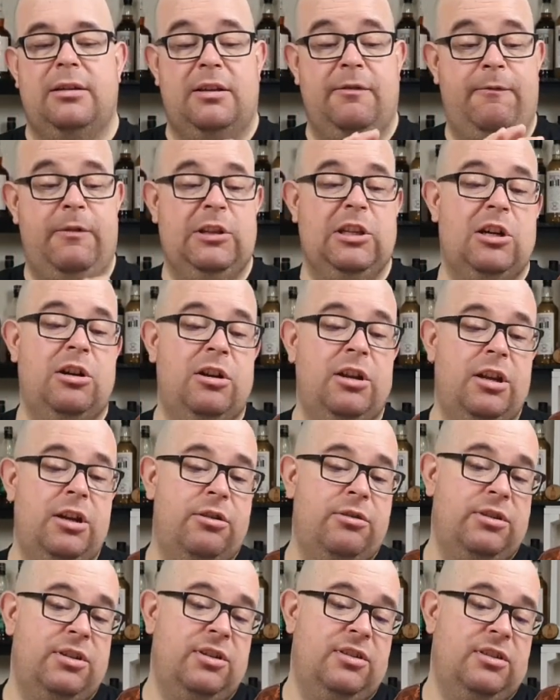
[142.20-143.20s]
The
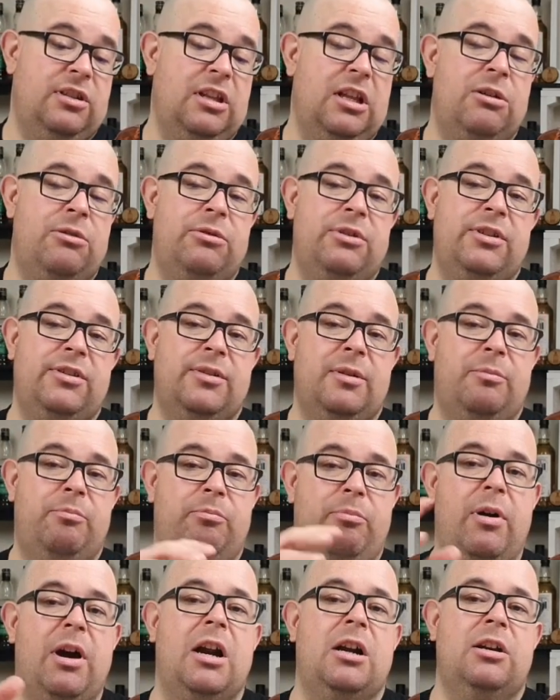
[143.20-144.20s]
Fettercairn distillery is a
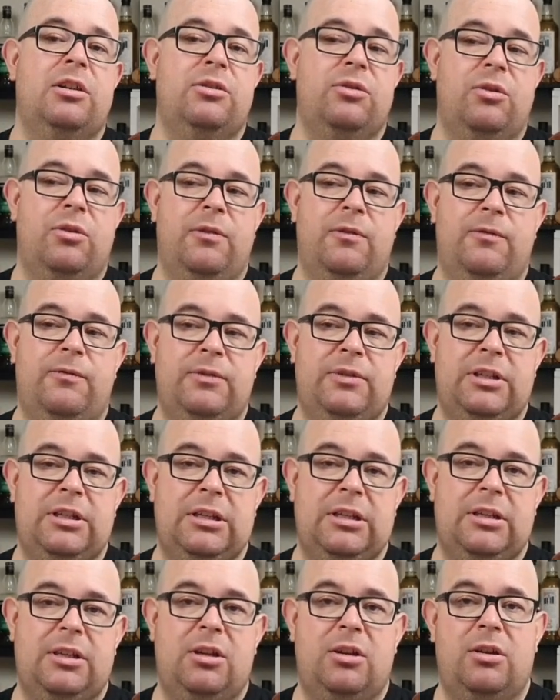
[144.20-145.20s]
part of
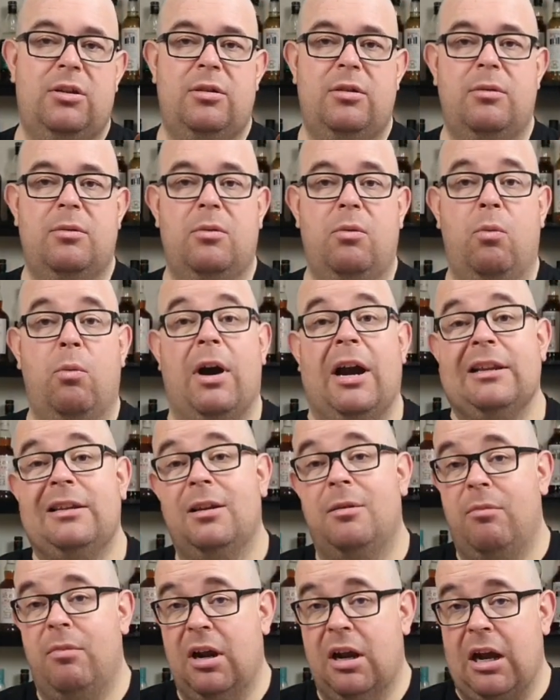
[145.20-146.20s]
the White
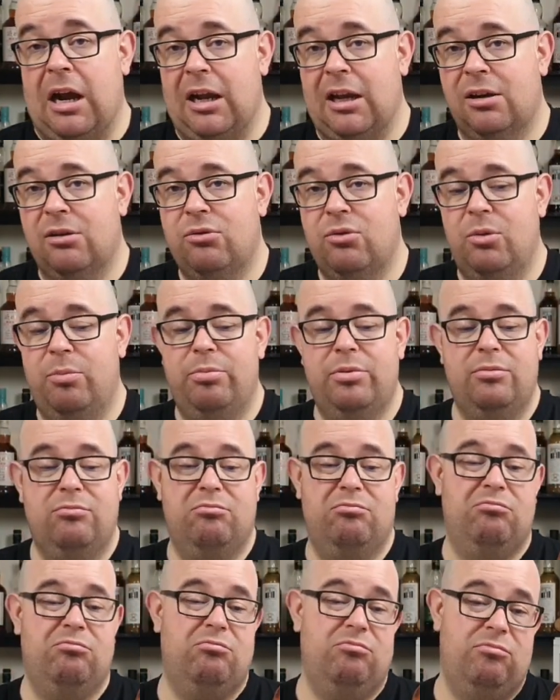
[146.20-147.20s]
and Mackay group,
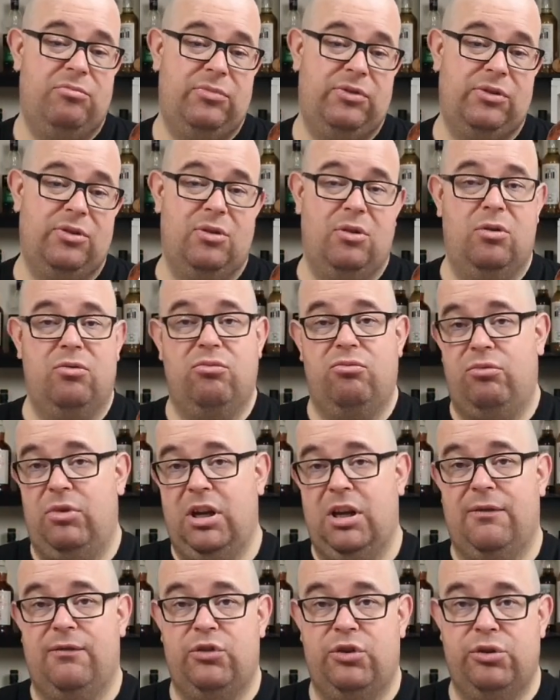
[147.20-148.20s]
so we
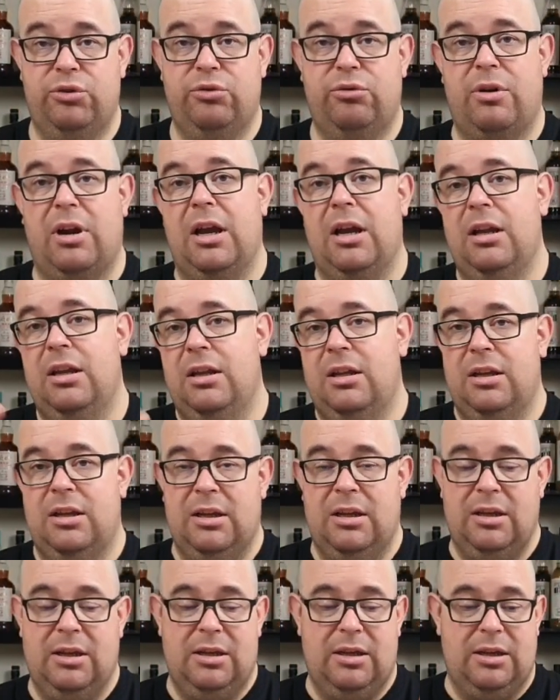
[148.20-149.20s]
have Jura
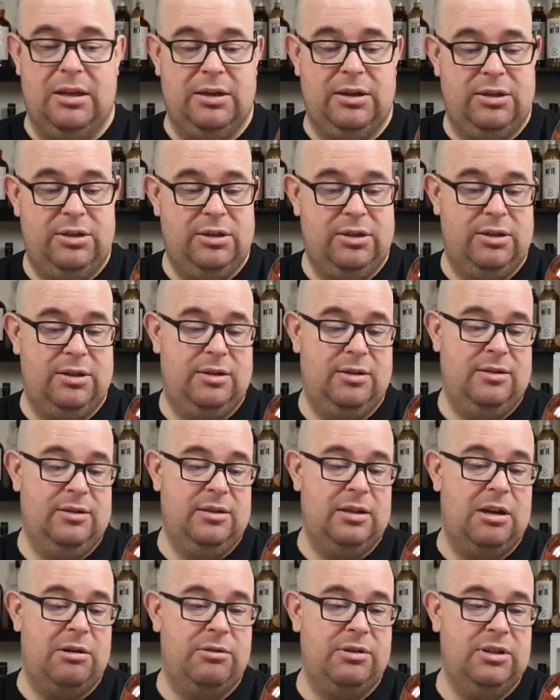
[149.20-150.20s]
and
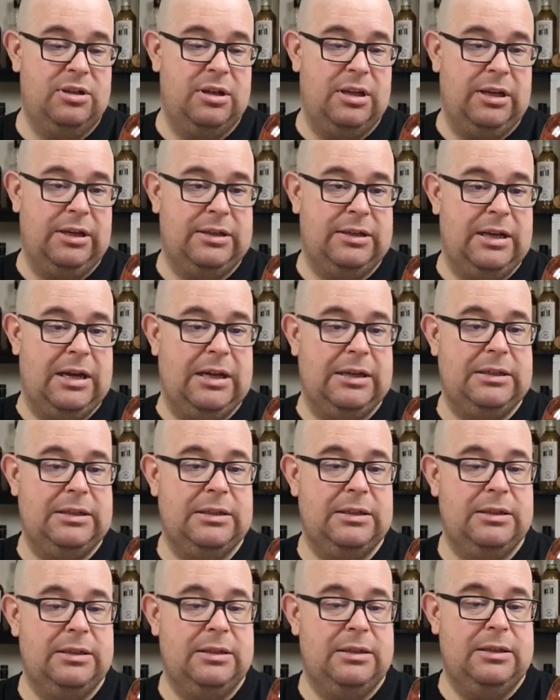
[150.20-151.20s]
distilleries like
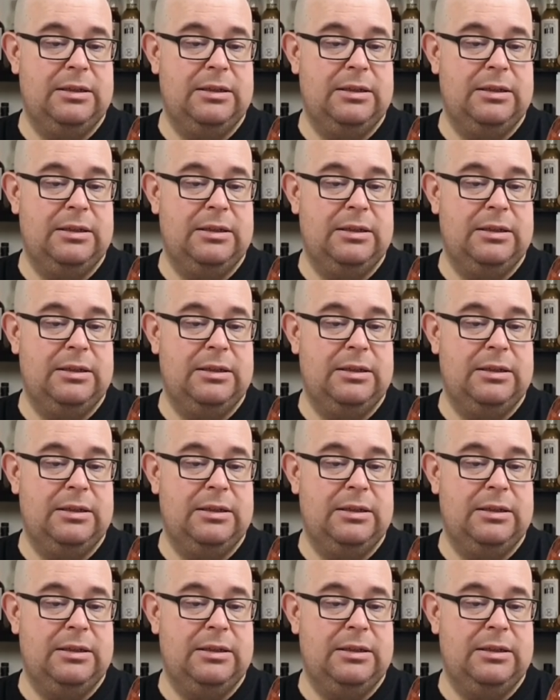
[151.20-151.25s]
that.